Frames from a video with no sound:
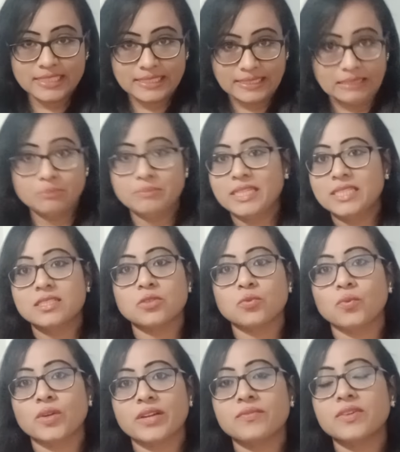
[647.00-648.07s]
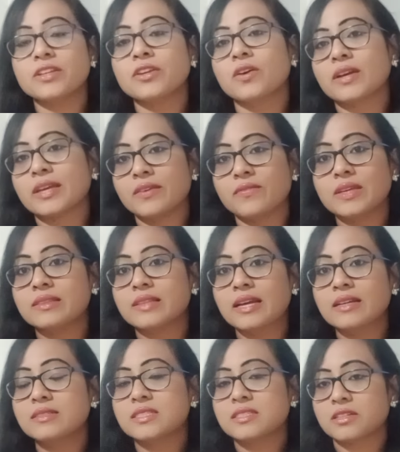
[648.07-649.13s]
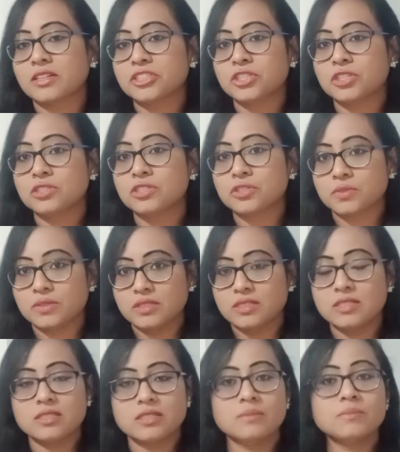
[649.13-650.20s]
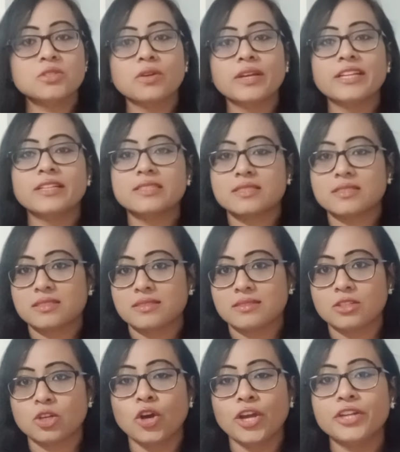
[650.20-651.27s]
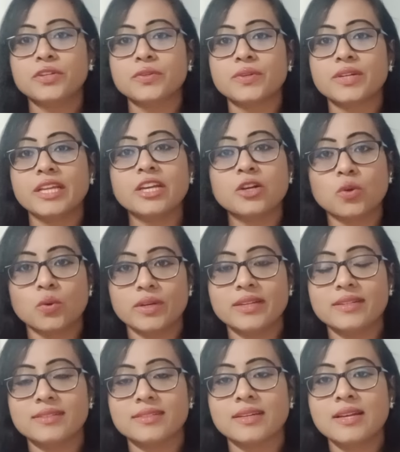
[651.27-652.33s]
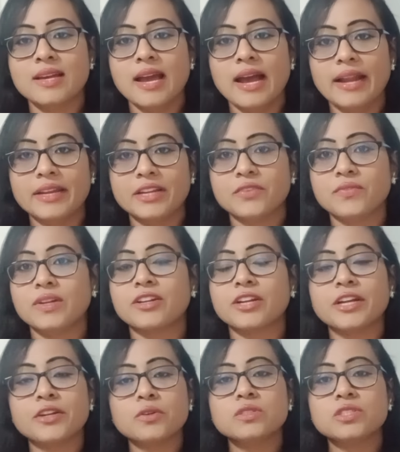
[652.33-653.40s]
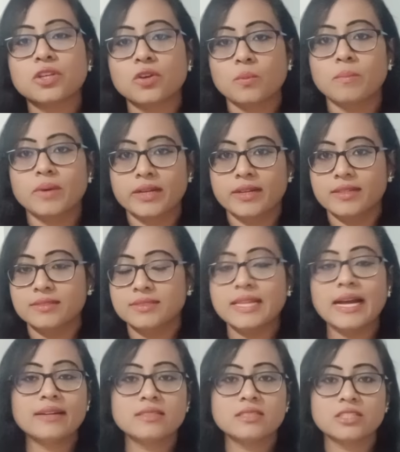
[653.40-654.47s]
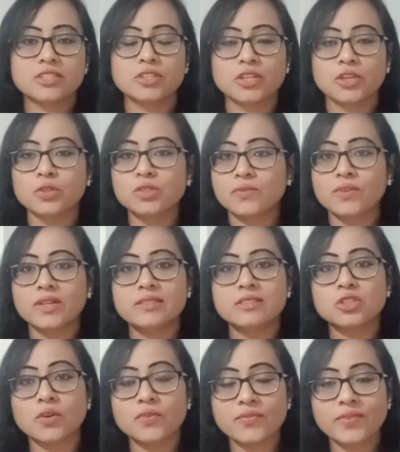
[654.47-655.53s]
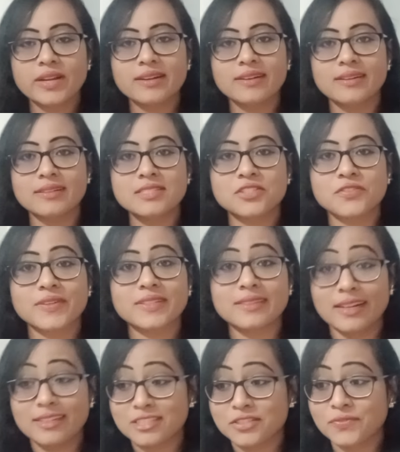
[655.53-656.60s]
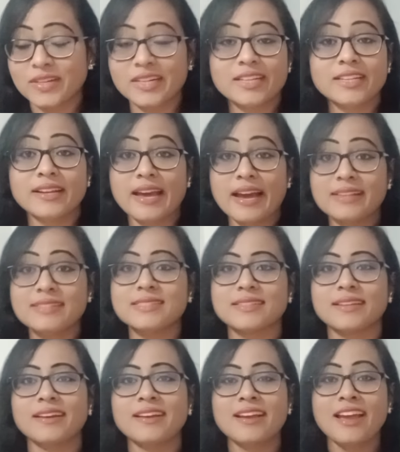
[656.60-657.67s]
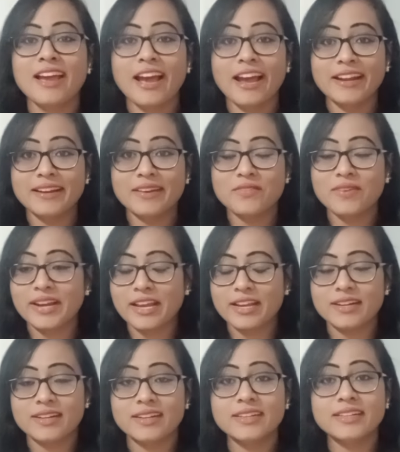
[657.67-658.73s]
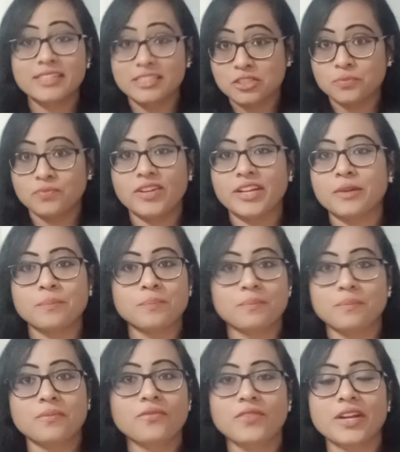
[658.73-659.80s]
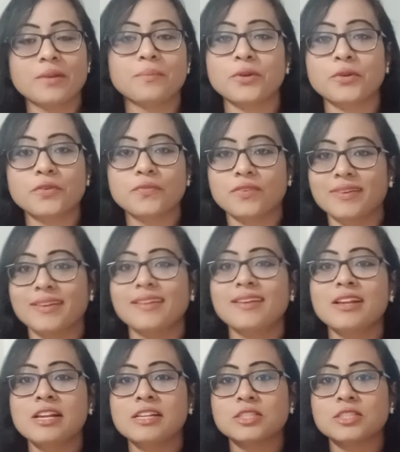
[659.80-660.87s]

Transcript: means whatever you're giving the instructions to the system, so it is going to decode it and it will reduce your burden. That is useful in software industry. That is very nice, and when I heard, it is very, very beautiful. So